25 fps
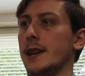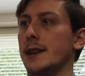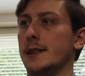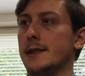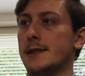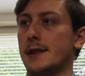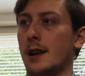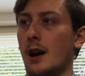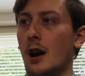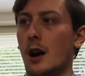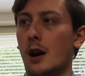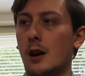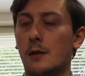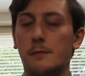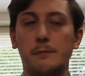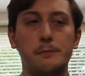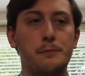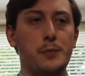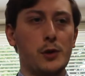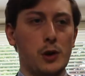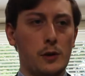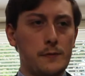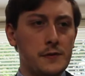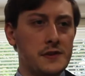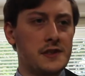it. Um,
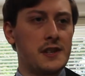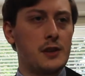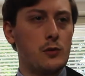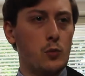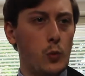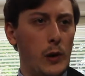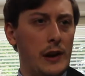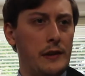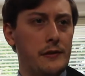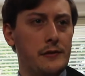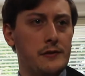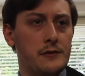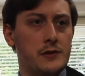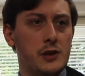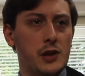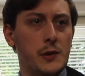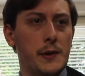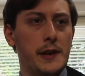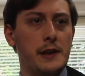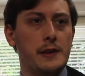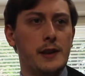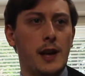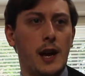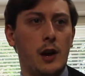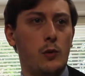but obviously, with
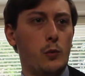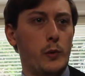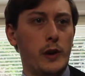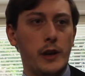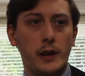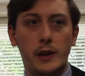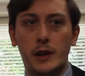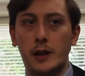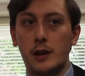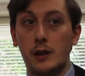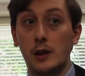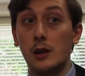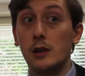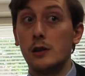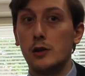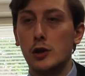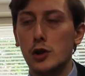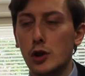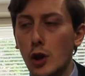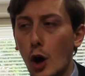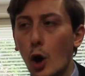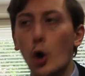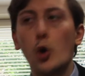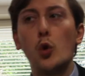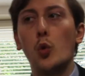doing that, we
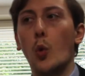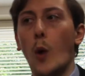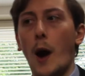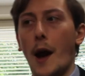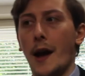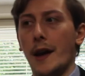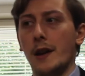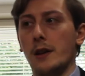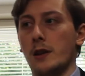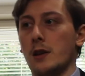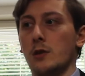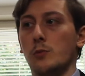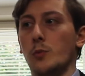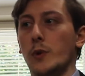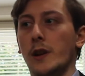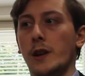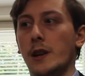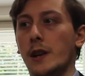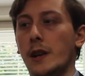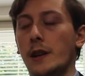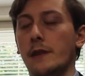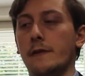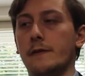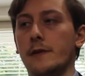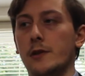no way can we
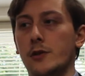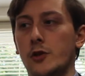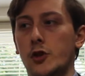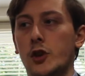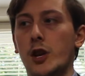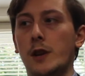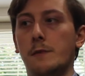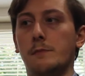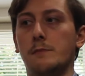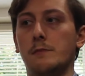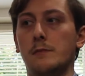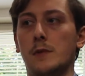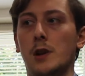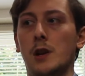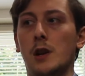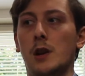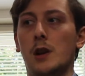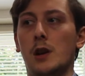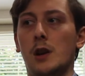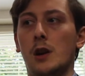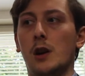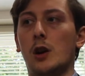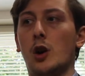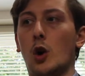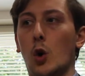leave the gym
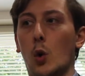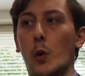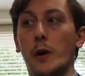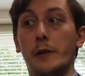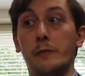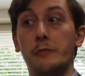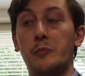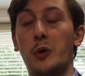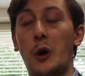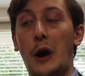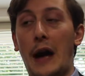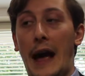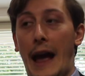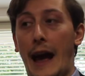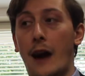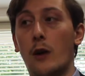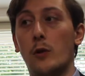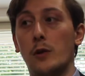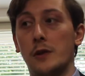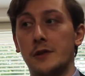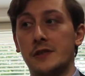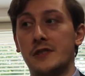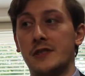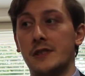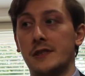coin per
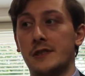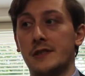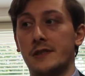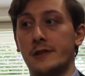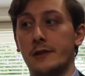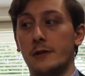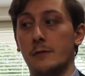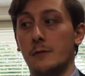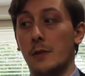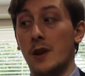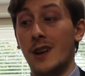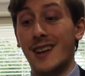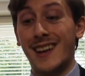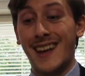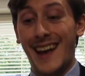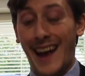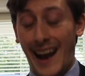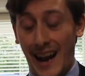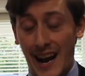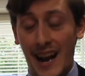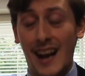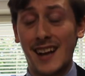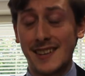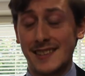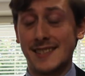hour system
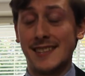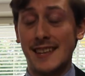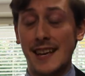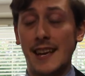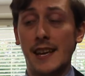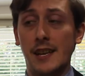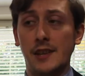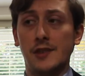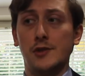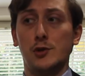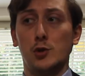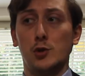as it is